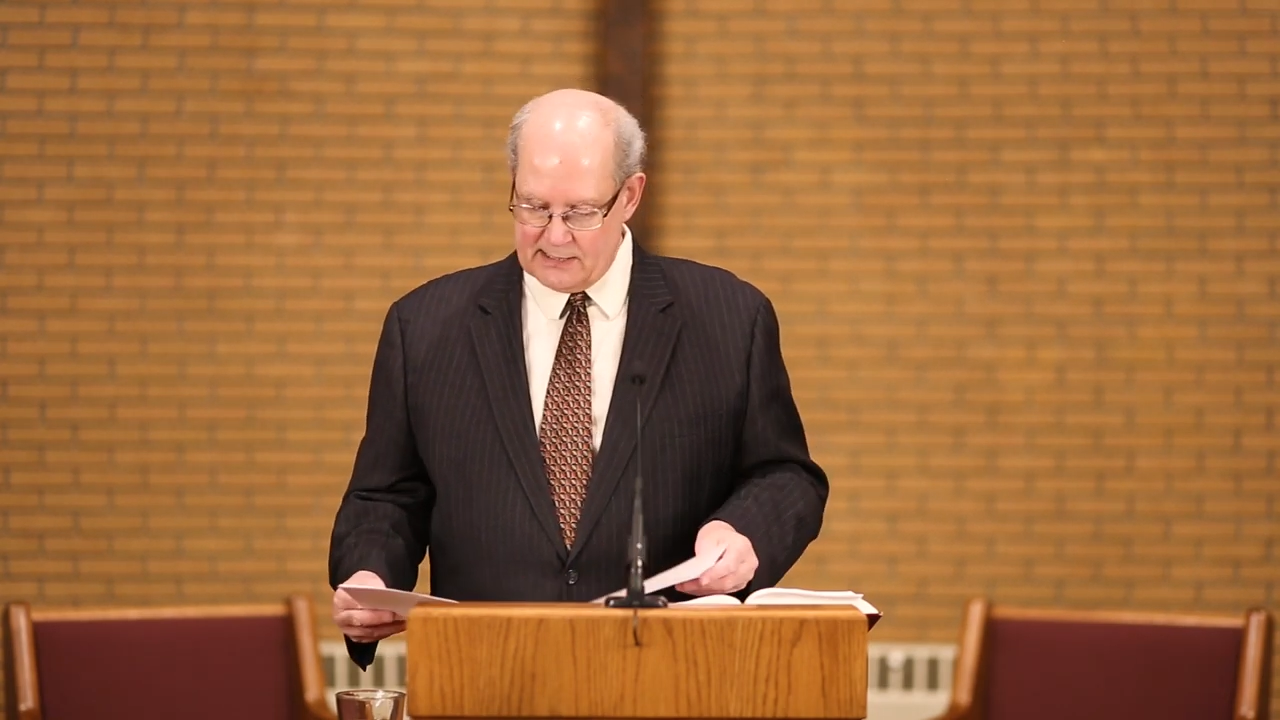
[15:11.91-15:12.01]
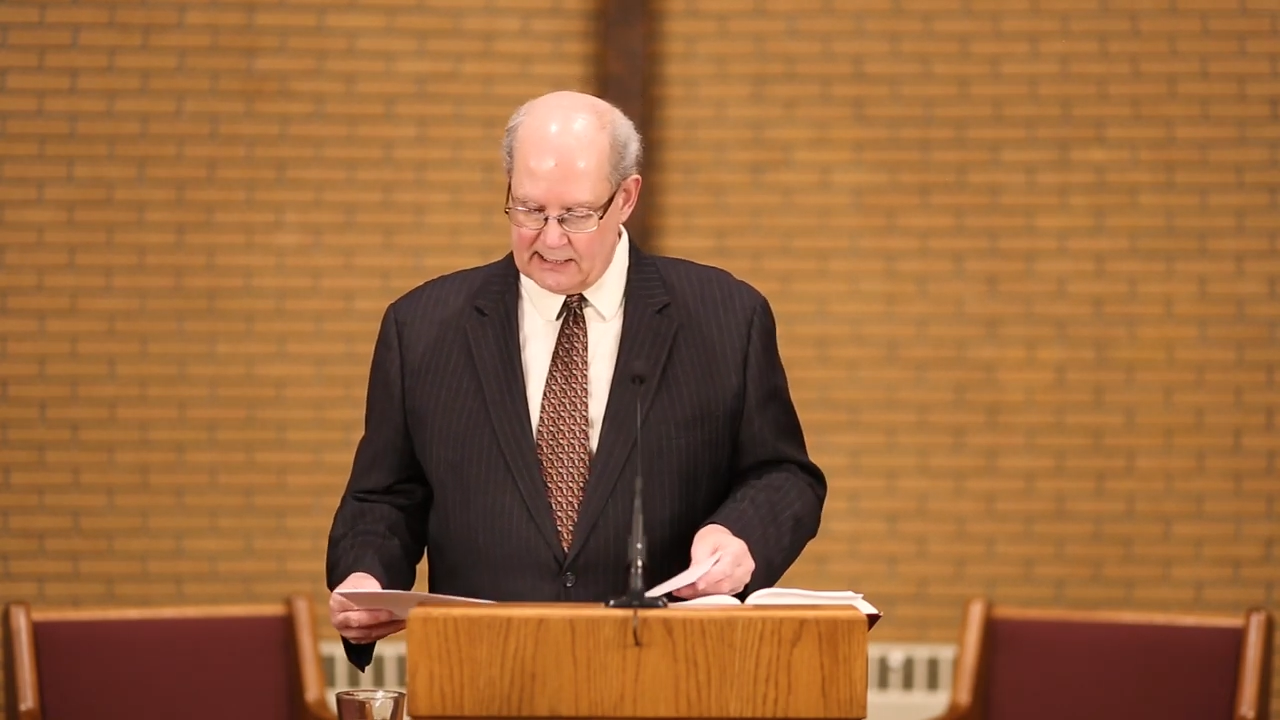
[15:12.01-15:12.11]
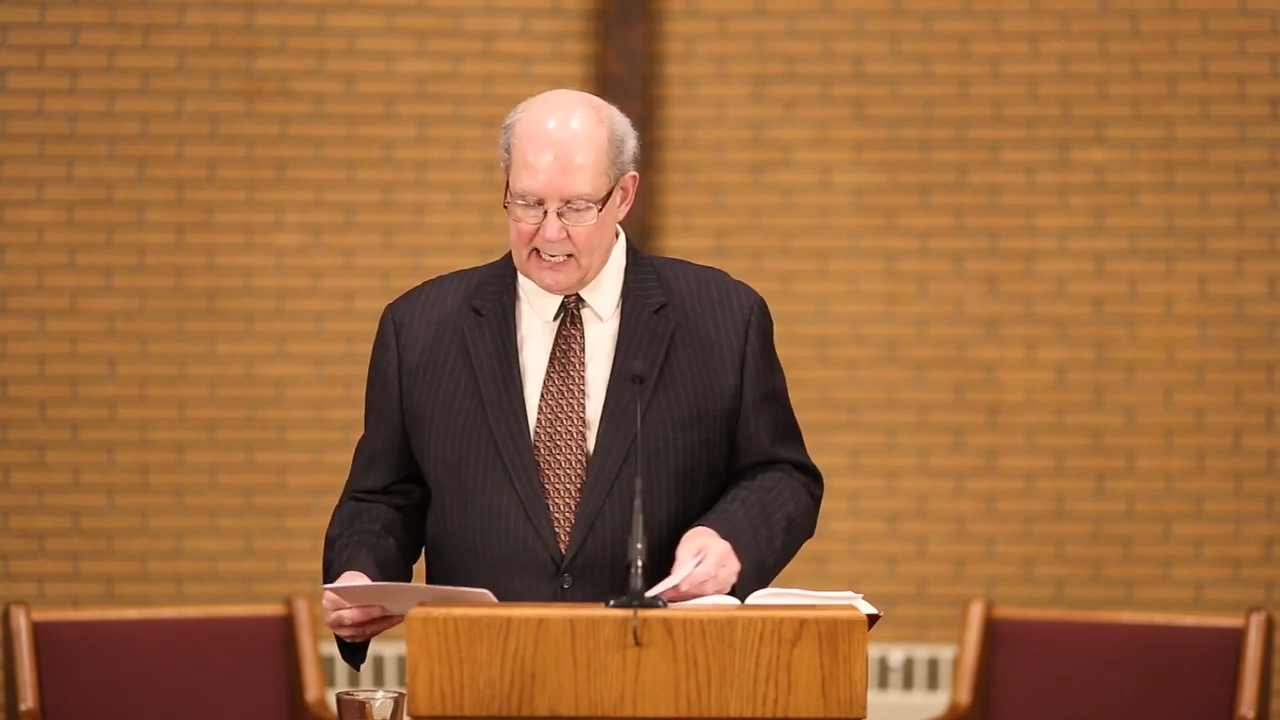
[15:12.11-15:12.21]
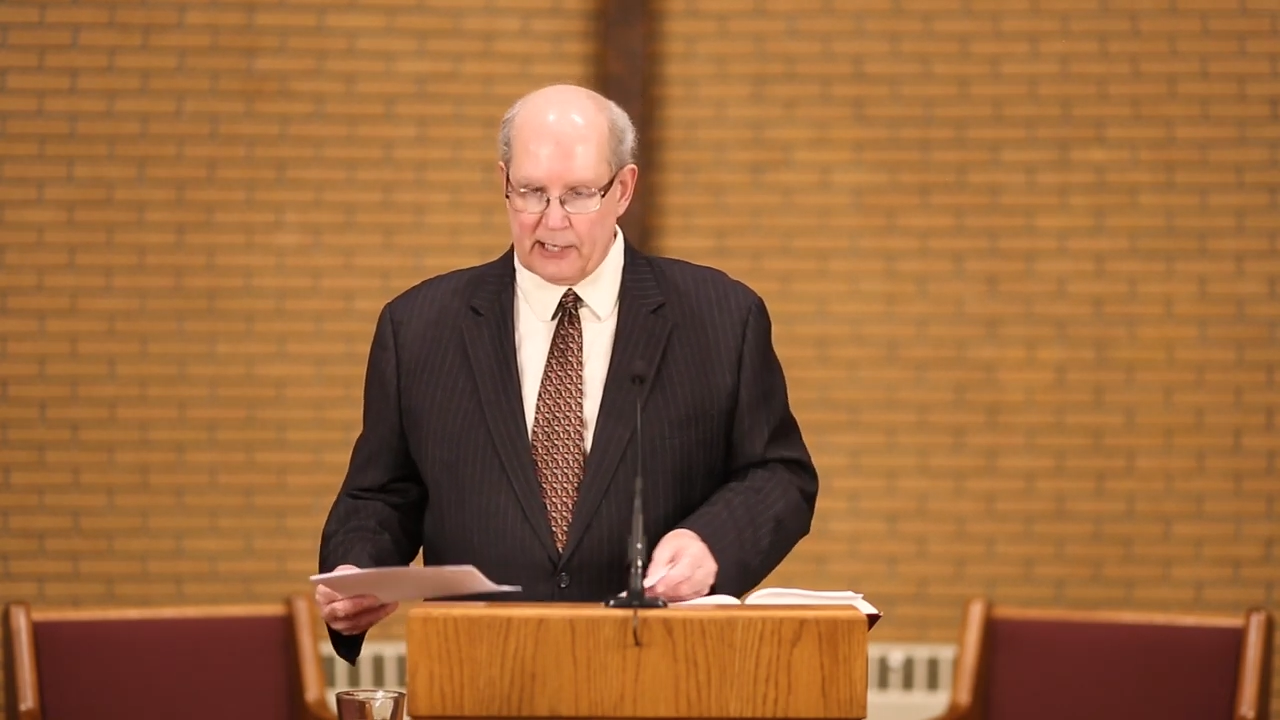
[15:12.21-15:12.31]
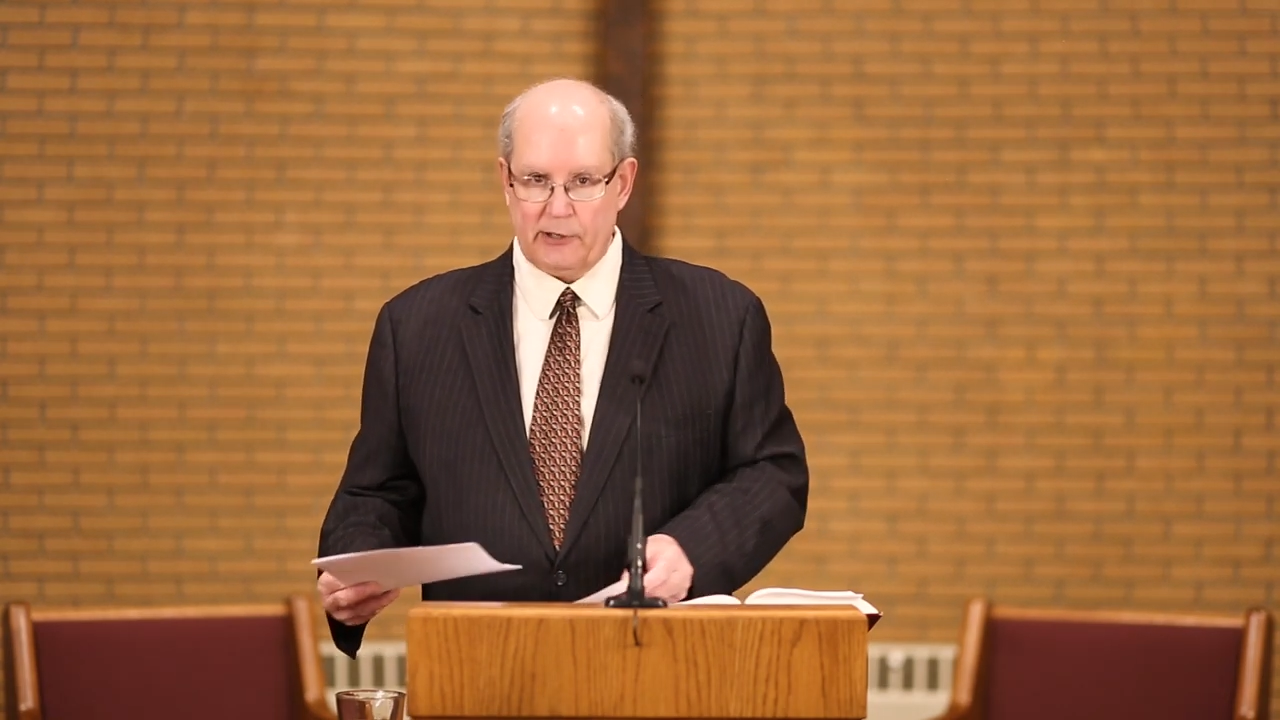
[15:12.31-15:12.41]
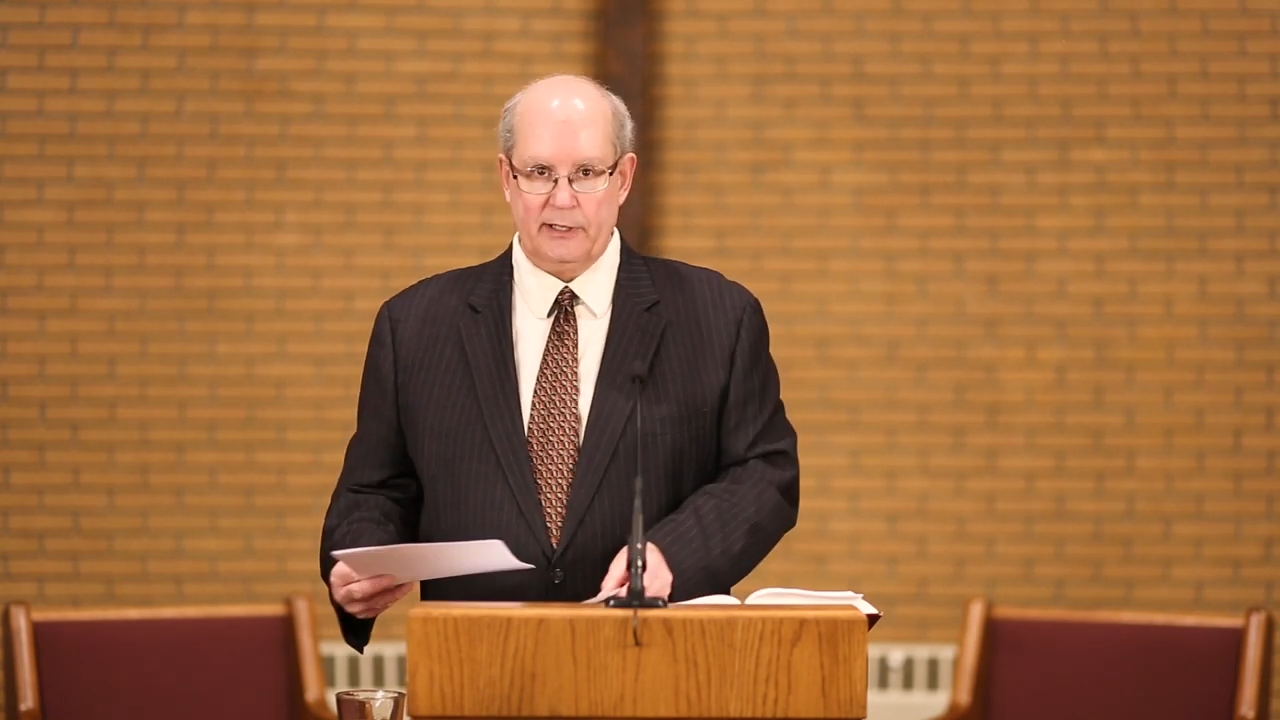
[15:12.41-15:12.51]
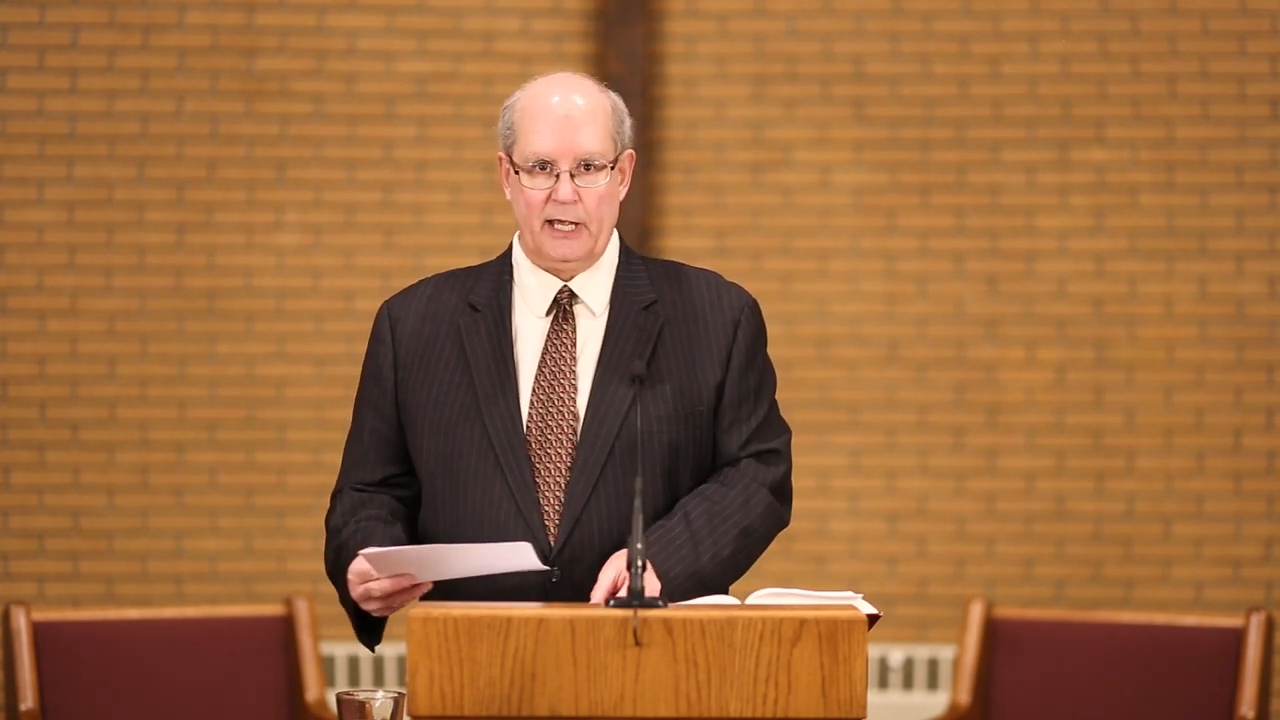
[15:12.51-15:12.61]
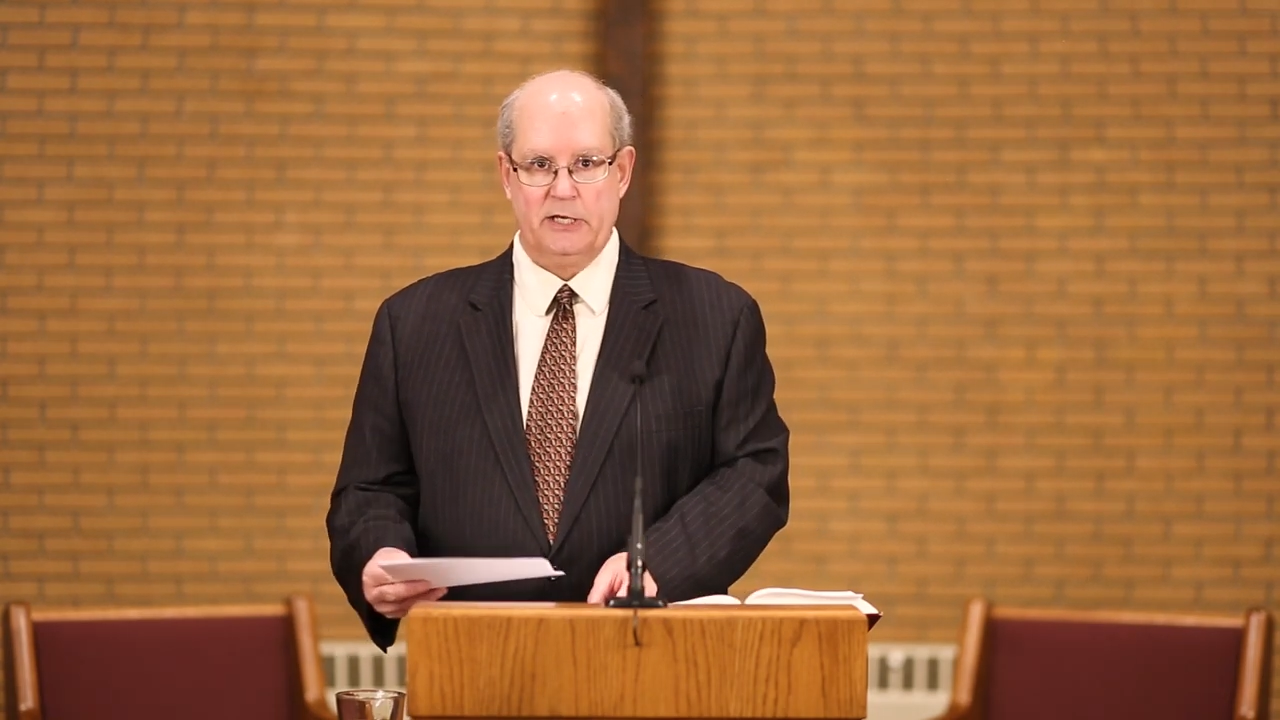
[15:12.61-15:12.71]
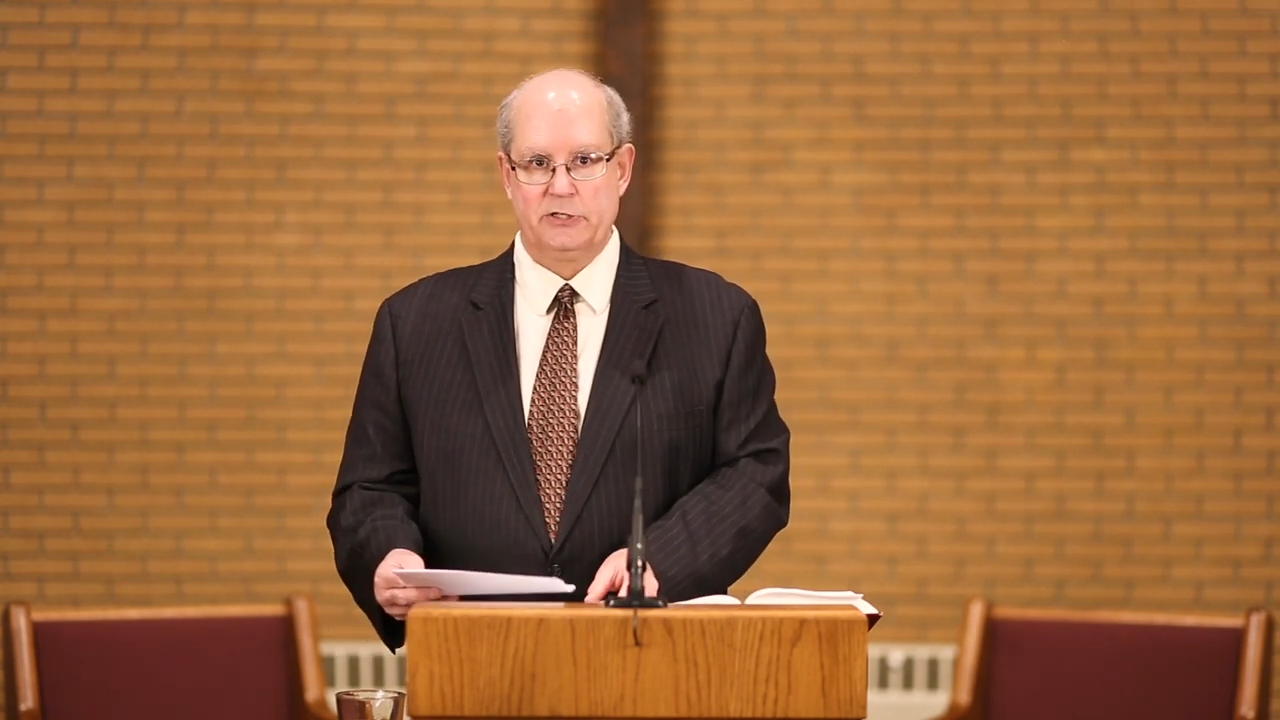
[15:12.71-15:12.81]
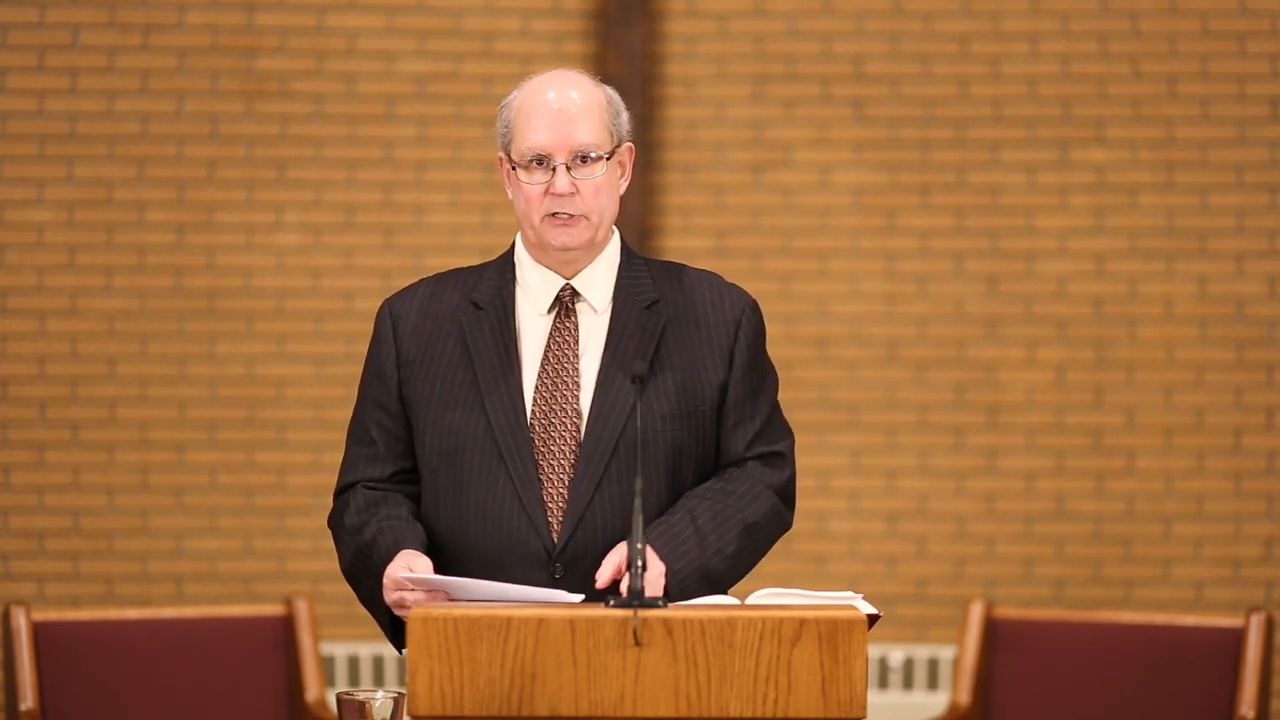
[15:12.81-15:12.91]

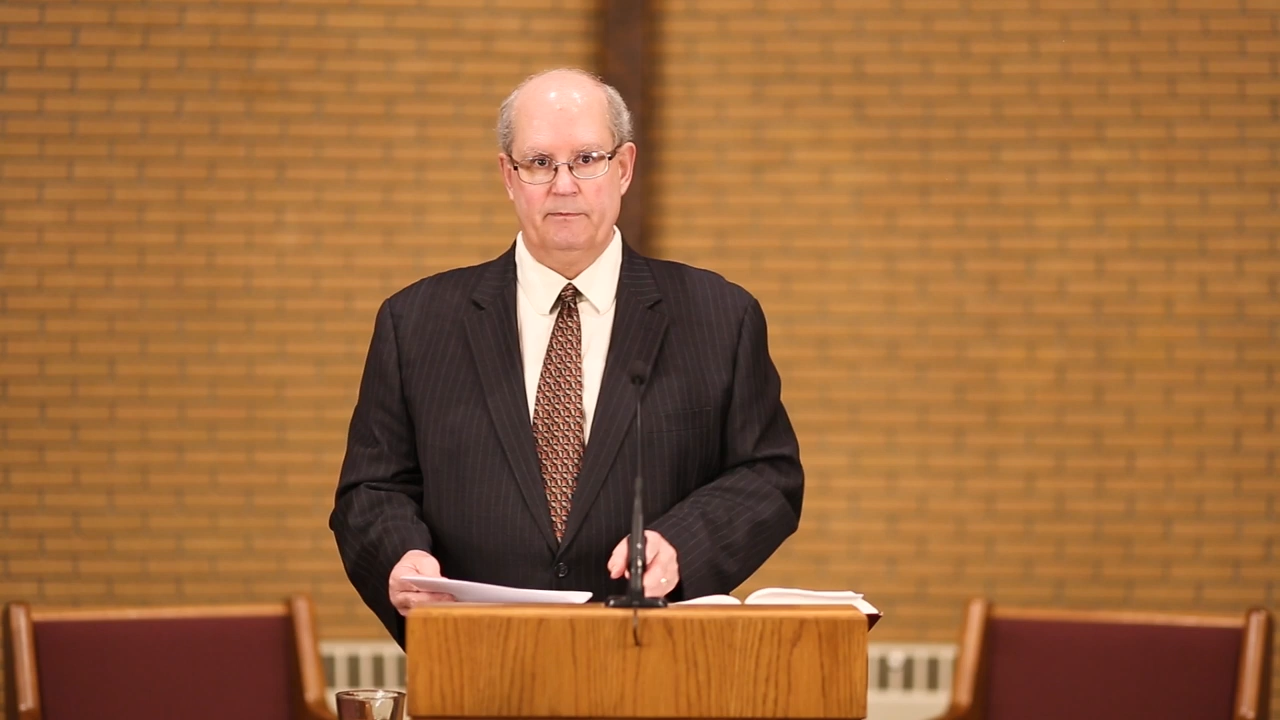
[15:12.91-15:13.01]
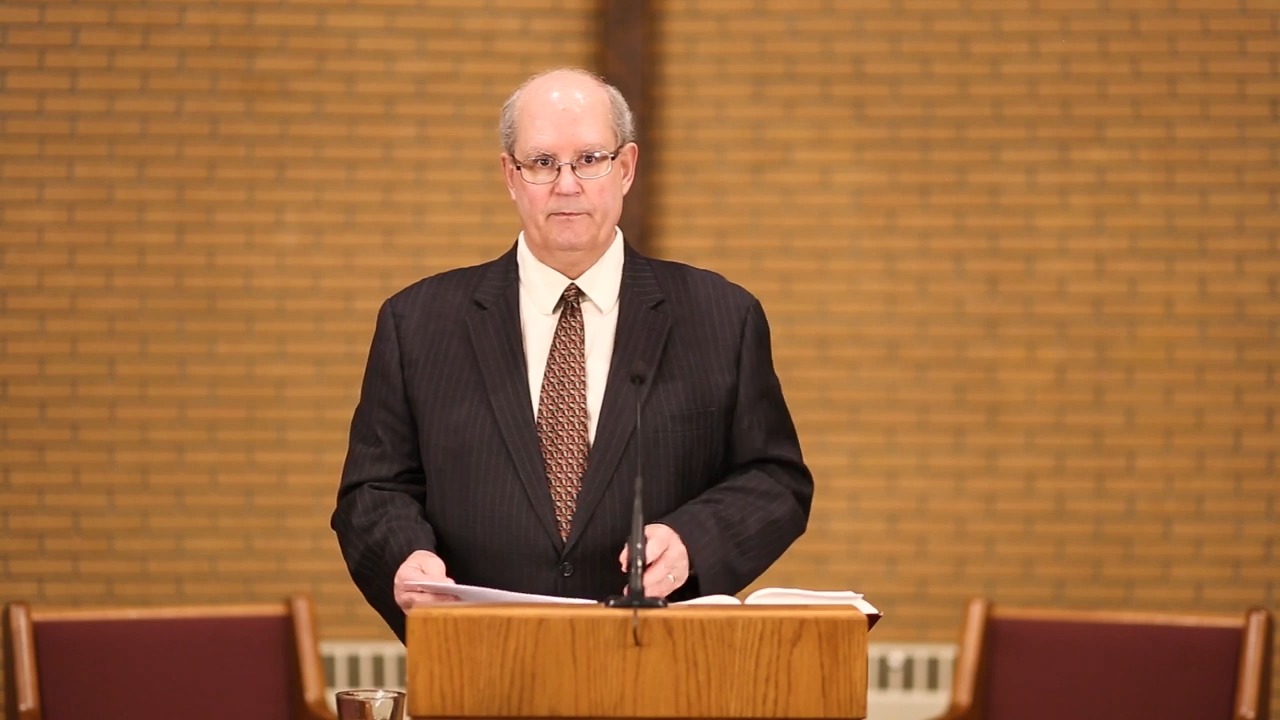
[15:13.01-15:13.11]
congregation.